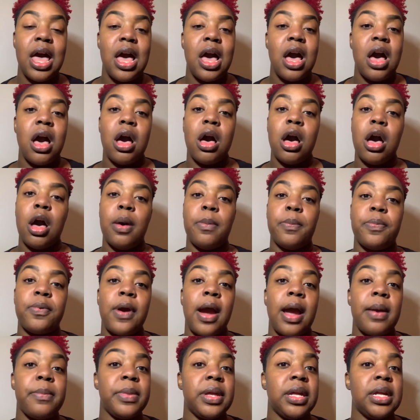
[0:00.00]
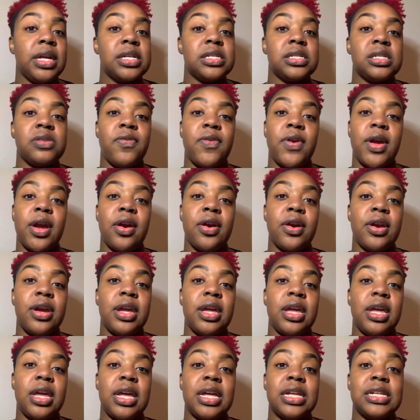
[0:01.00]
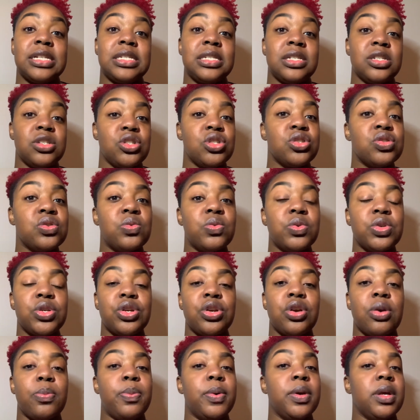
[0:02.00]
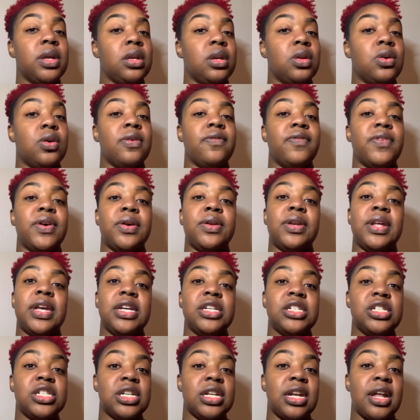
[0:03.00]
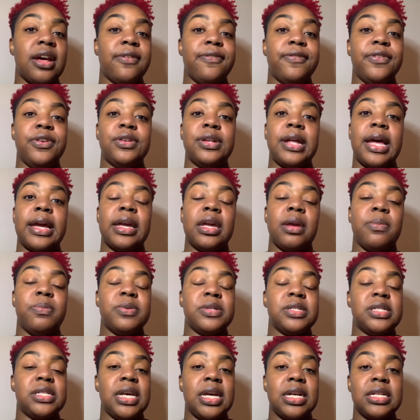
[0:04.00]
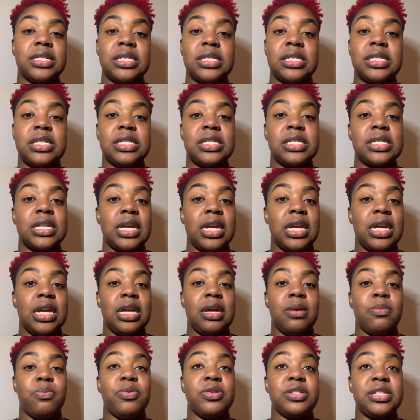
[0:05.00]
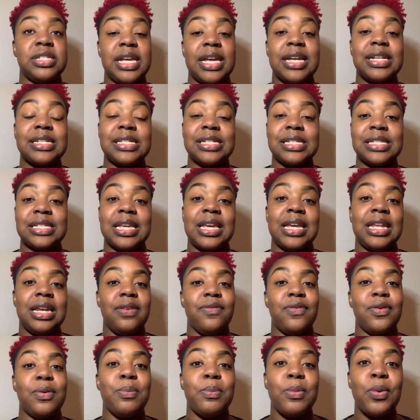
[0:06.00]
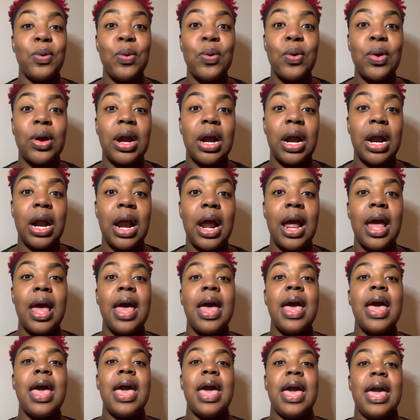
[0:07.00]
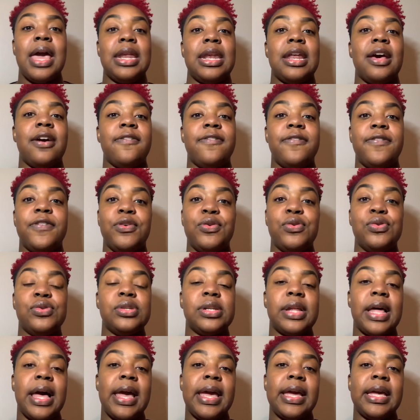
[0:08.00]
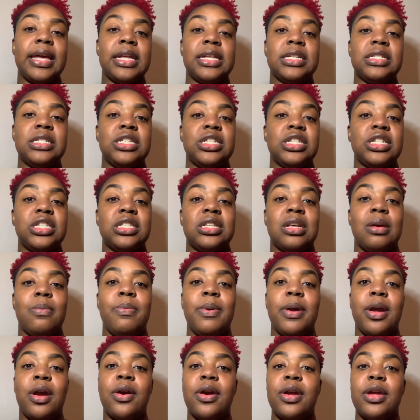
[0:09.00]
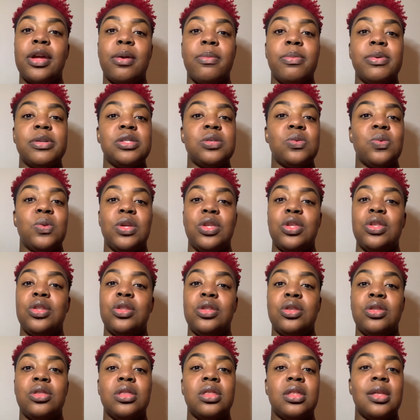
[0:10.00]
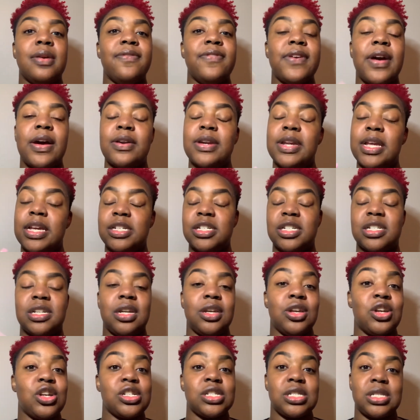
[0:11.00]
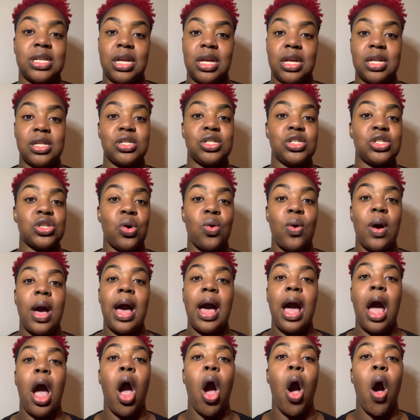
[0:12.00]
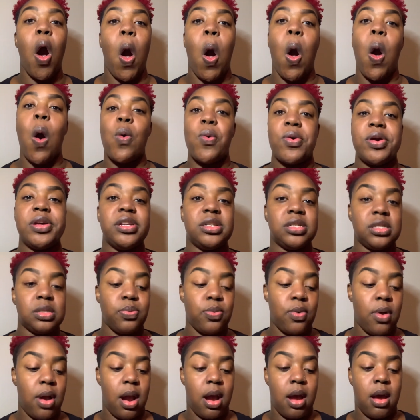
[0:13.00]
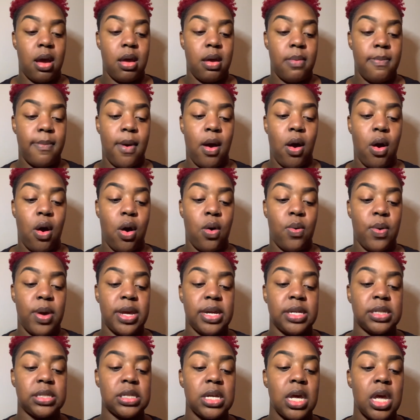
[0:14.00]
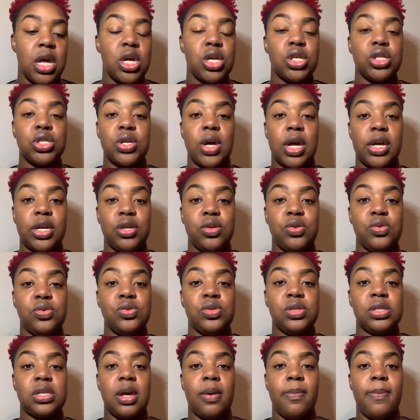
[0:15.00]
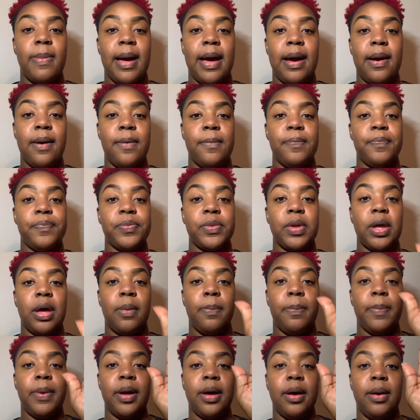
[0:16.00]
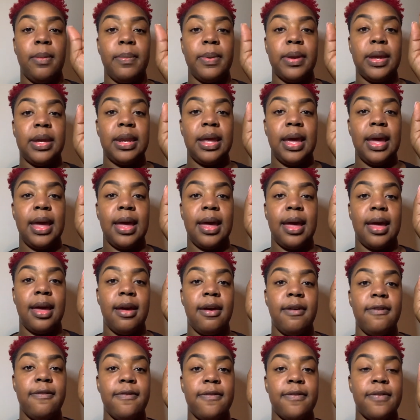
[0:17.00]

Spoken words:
Priming is very essential when you're putting on foundation. I feel like it protects the skin even more, and I feel like it's just a barrier between the foundation and your skin. So I always prime, always. So I use about a pump and a half,